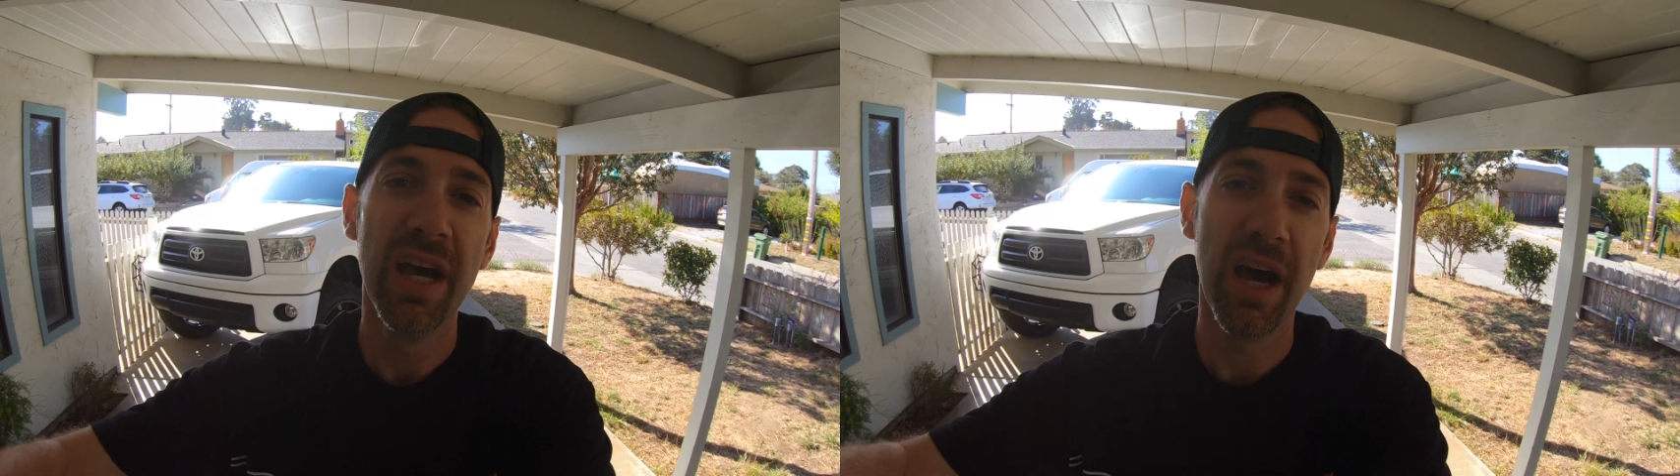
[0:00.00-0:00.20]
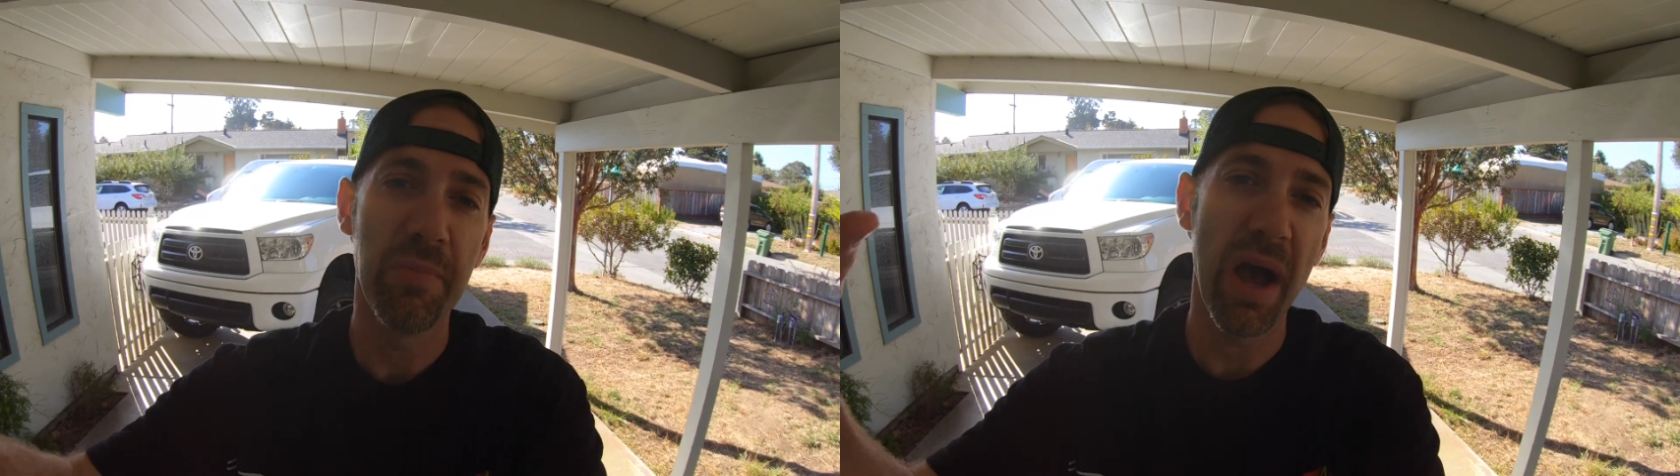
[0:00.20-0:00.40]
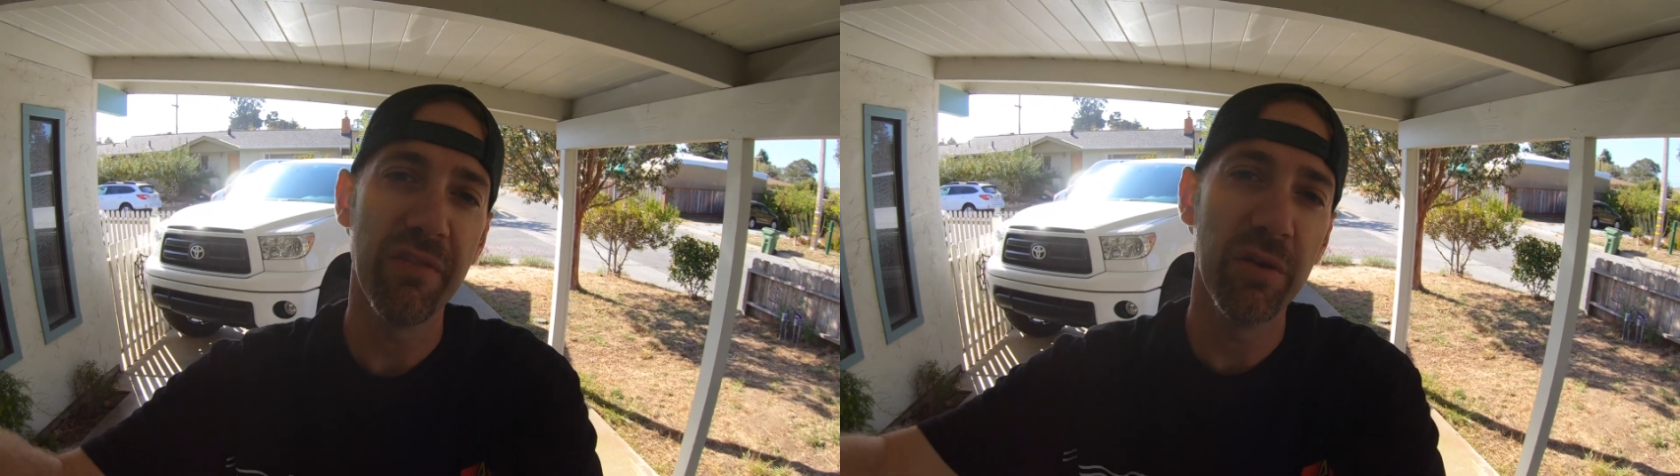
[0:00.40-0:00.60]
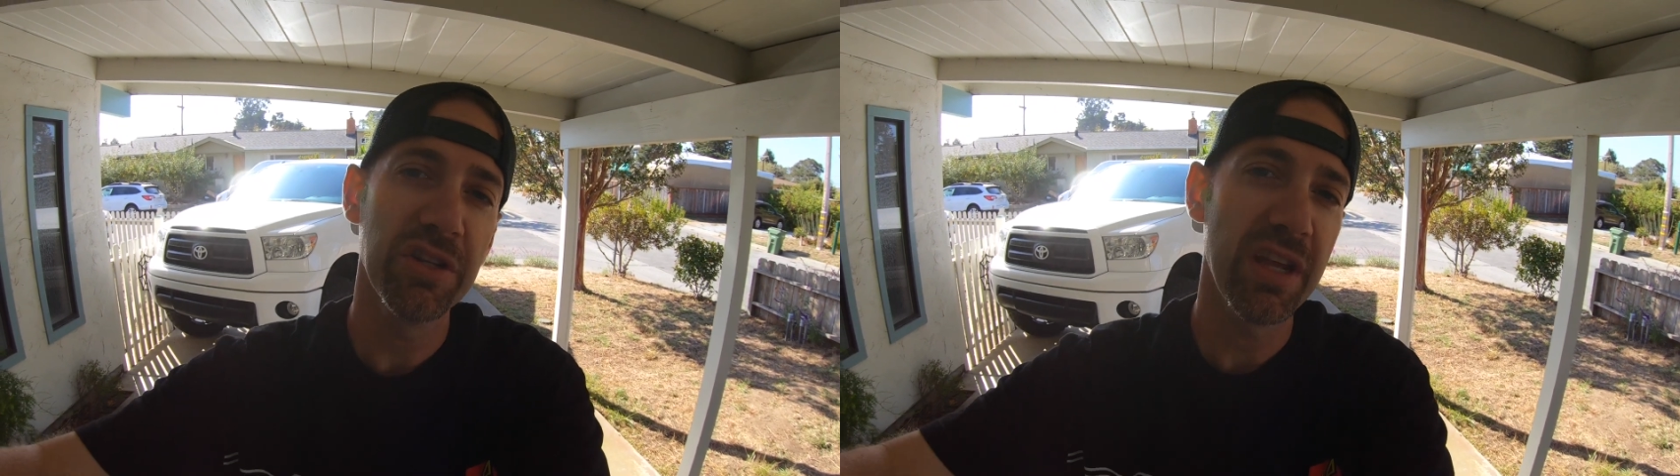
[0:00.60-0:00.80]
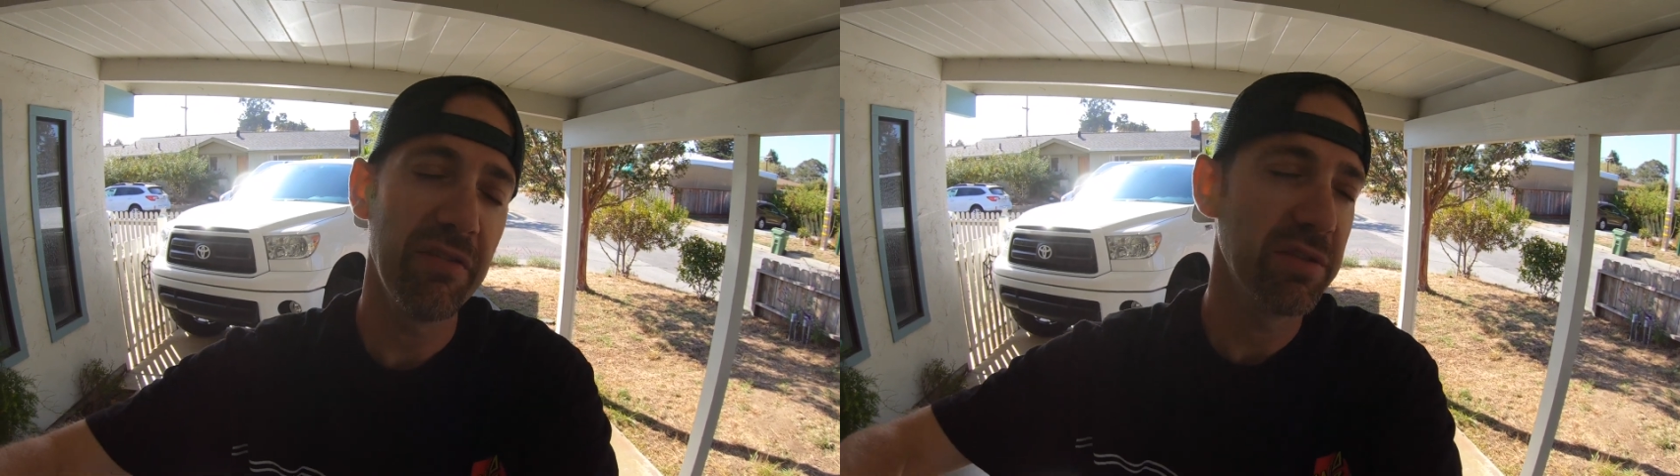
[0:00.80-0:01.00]
I've owned
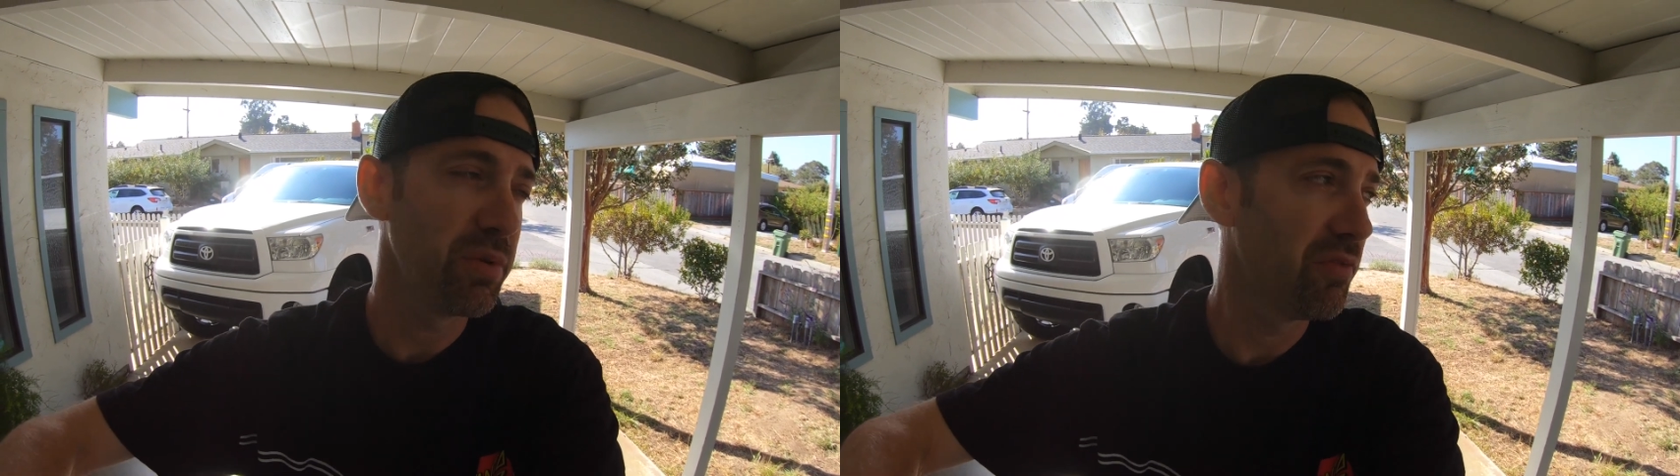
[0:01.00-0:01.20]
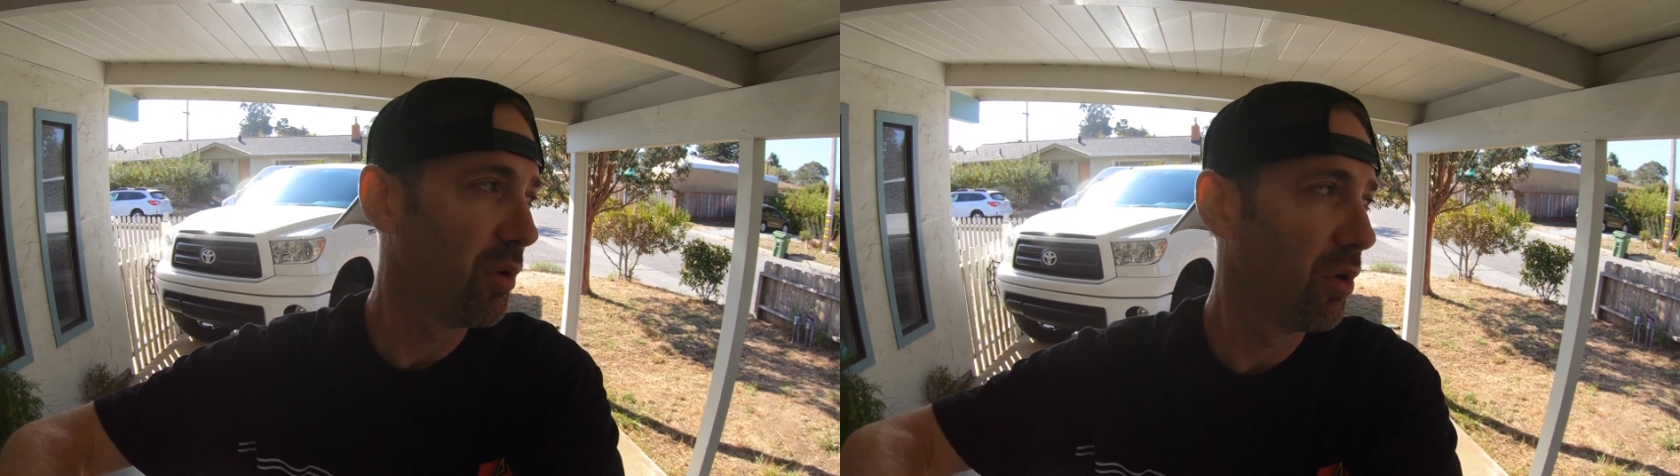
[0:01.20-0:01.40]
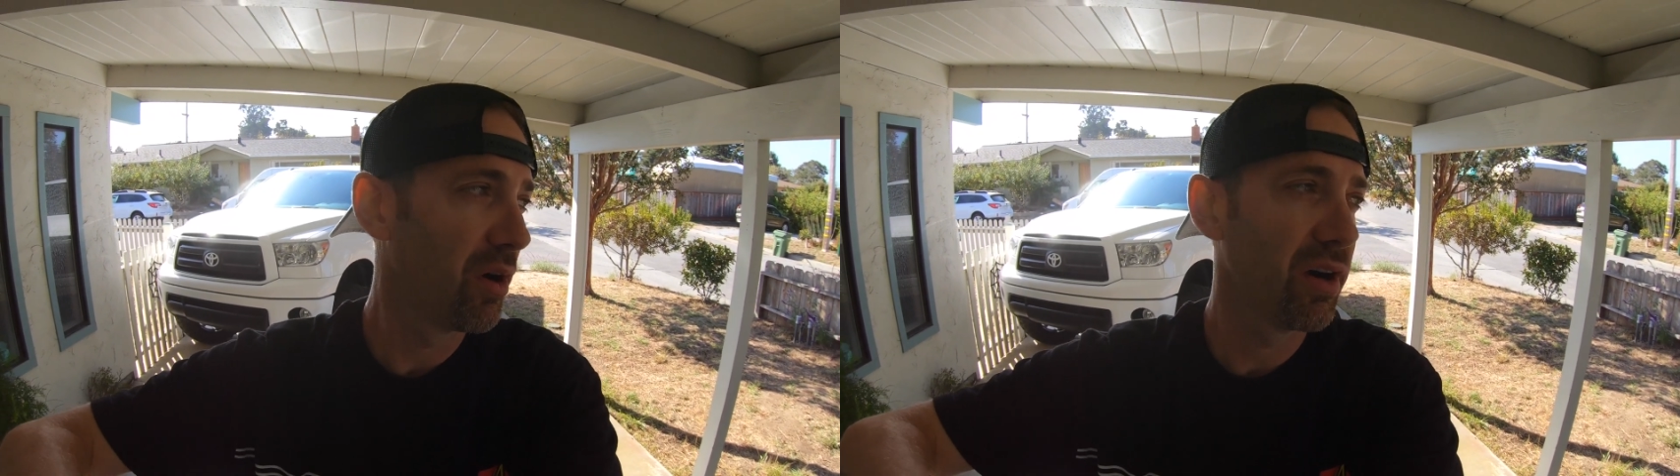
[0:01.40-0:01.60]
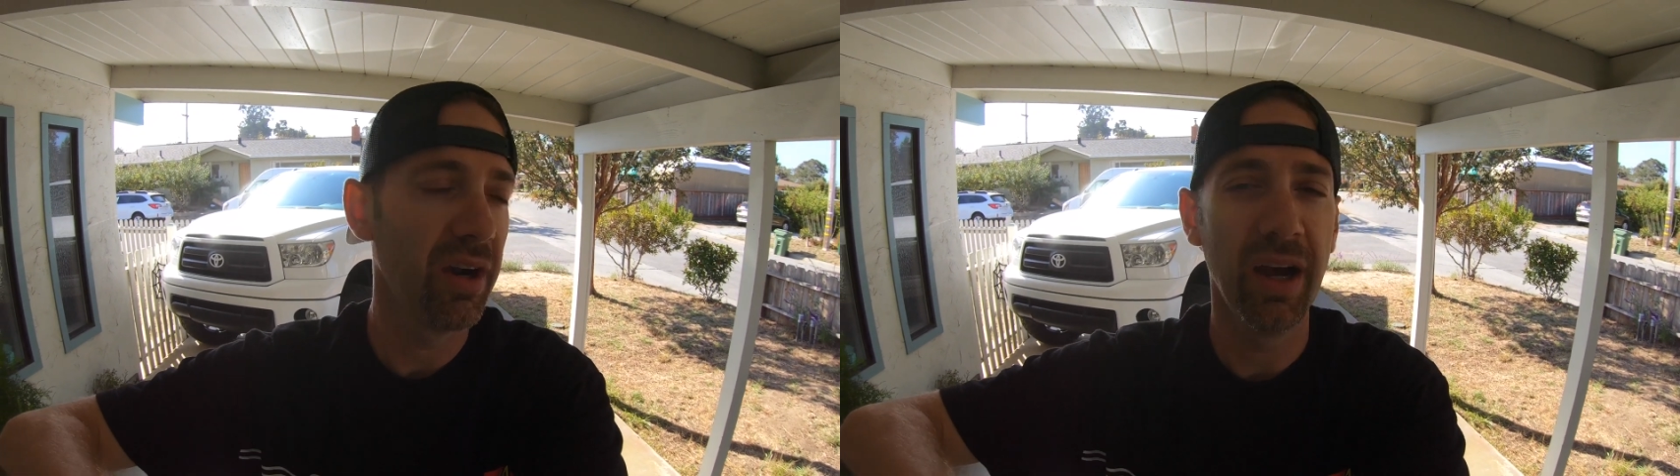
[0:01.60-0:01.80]
Chevys before.